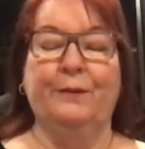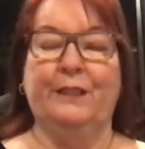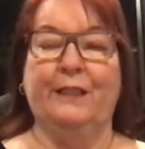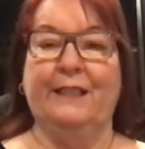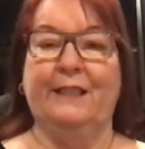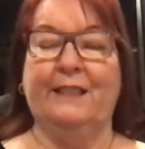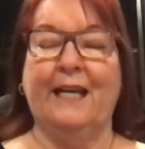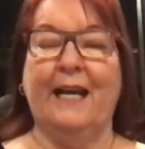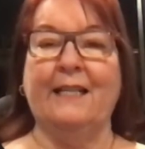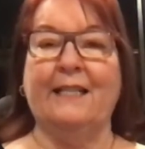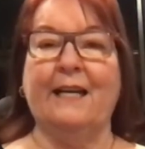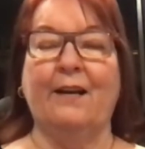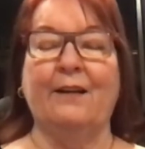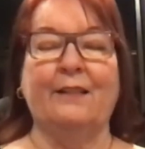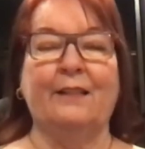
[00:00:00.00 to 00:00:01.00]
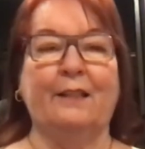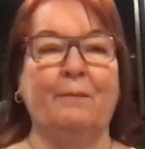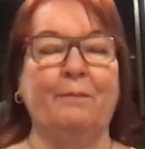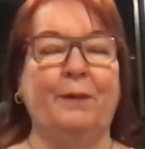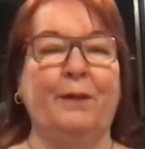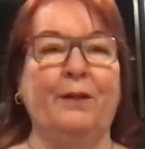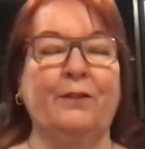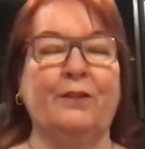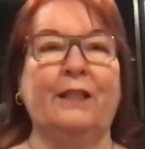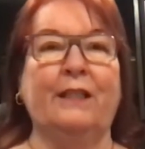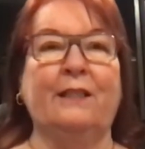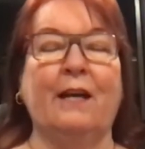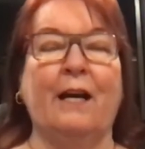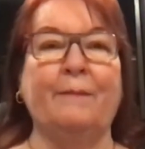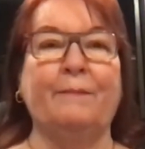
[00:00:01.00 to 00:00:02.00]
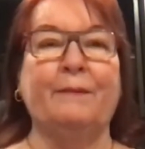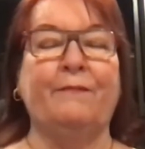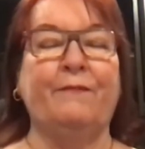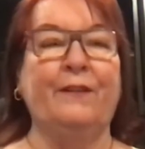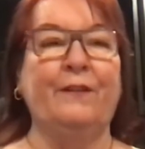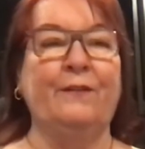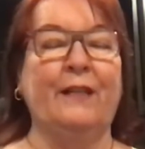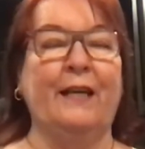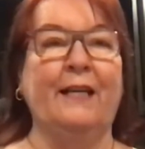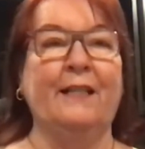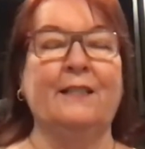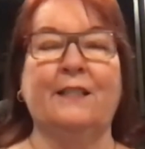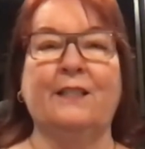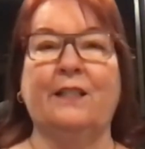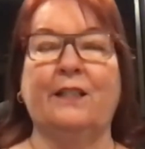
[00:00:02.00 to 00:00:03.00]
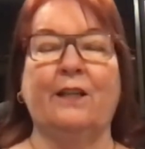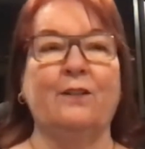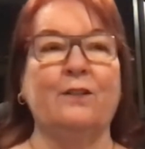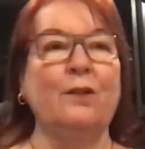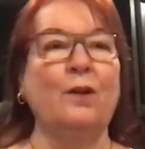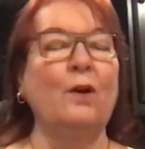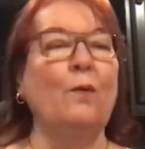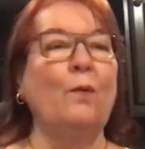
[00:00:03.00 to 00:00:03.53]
she sat down at the computer, she typed a few things and she goes,